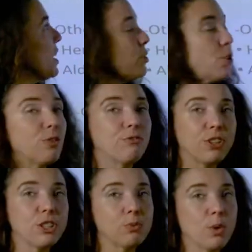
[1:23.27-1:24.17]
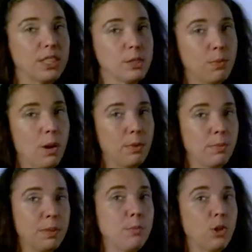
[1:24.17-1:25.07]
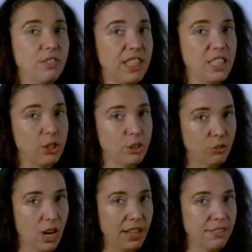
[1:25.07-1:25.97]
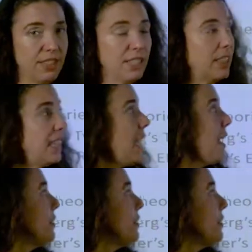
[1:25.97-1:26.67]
So the first one is probably motivation drive theory.